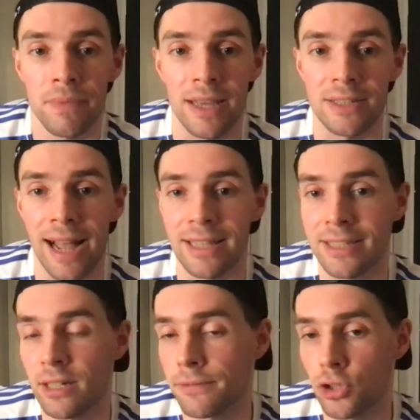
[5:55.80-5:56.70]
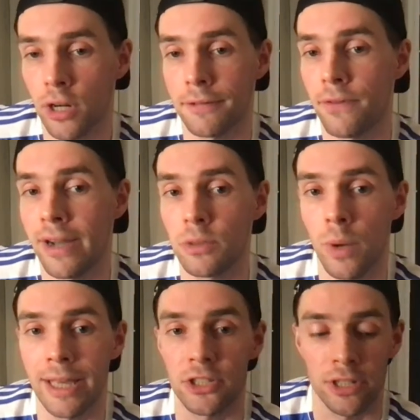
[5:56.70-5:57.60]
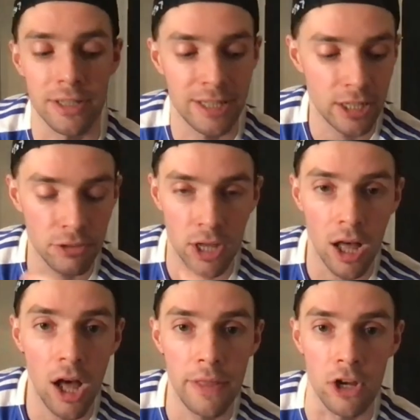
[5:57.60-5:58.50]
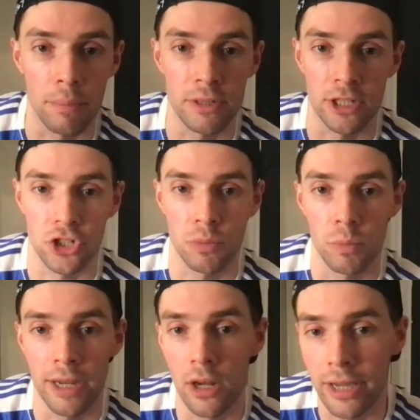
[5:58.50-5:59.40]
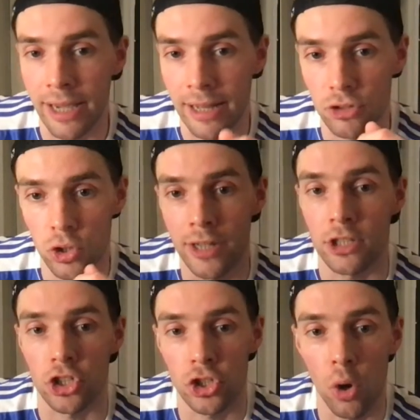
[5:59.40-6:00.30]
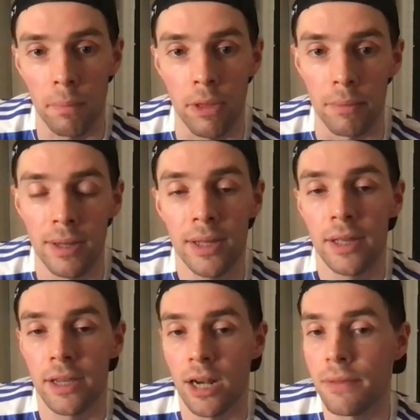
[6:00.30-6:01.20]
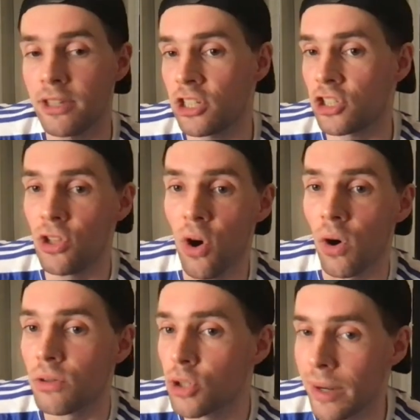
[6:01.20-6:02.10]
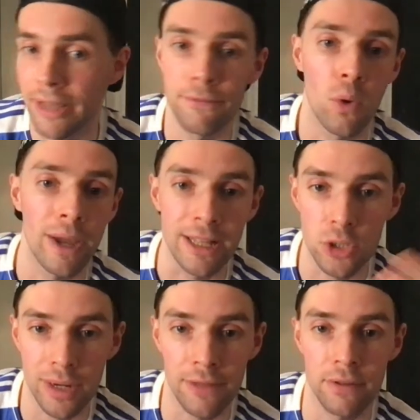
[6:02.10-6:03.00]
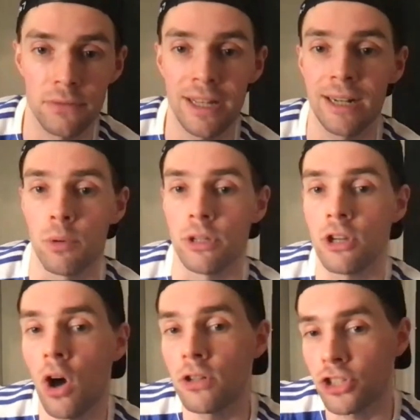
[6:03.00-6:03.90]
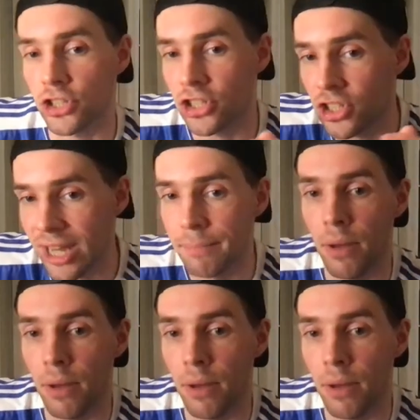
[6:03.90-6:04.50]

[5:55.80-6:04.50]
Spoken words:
is that instead of trying to find ways to continue to hurt the opposition, we are looking at trying to stop them. This is not 2014, 2015 anymore. You can't just sit